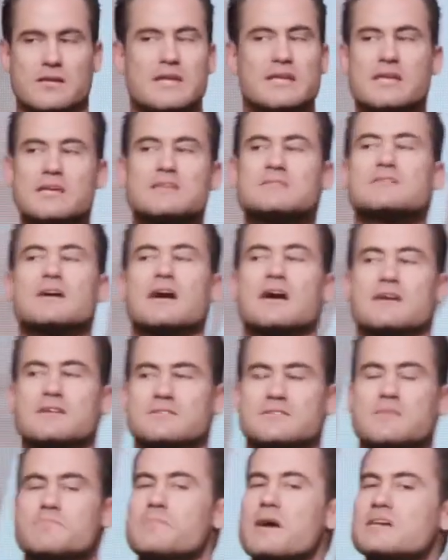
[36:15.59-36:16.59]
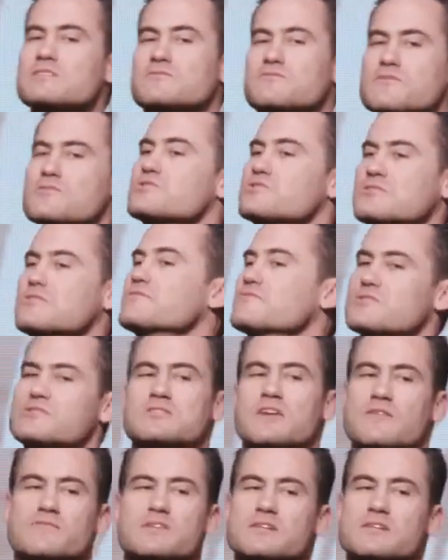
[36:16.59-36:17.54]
in His eyes, the best version of yourself.